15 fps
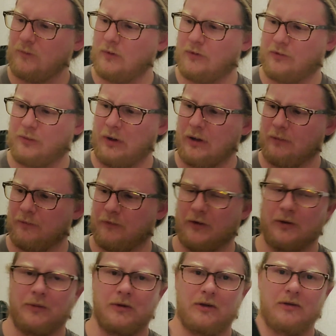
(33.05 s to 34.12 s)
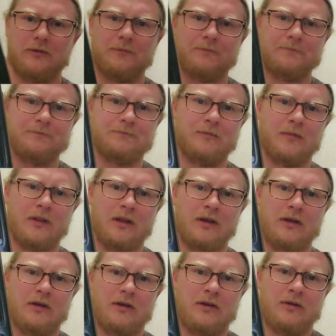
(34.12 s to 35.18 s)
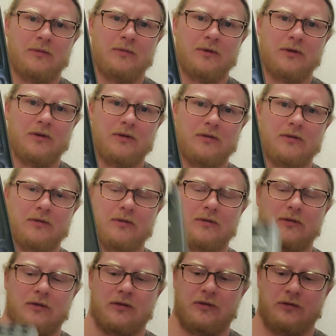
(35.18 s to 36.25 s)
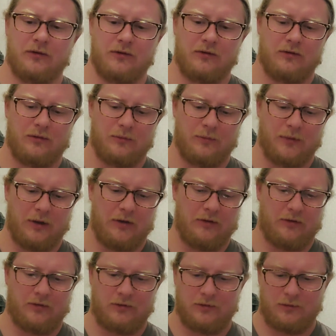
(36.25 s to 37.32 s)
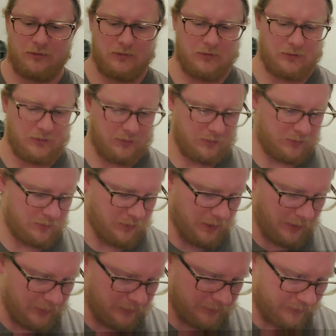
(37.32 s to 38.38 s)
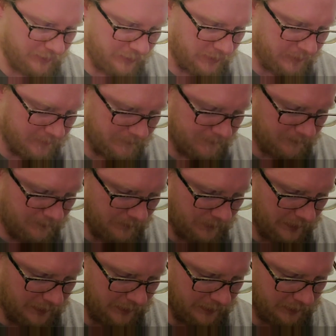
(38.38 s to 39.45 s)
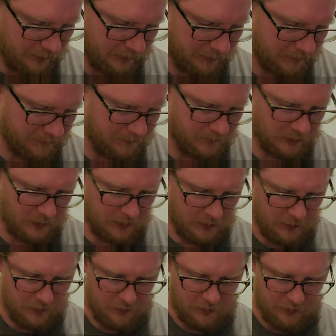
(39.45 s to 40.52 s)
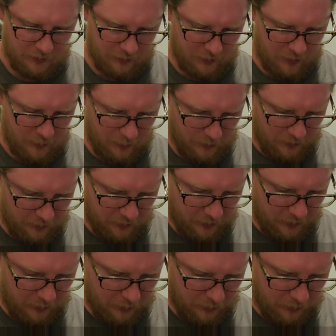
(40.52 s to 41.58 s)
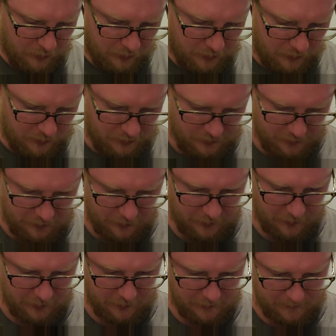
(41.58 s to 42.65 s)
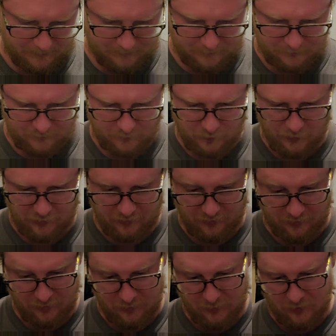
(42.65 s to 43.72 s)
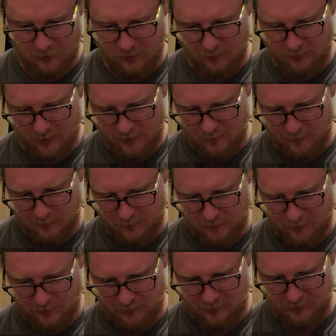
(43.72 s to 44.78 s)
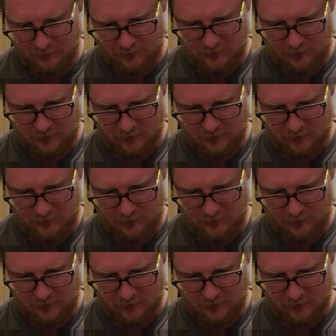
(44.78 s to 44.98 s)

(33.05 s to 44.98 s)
That's the way I'm filming it. But these are the Master Hunter die set. Doesn't come with a shell holder. Doesn't come with any paperwork.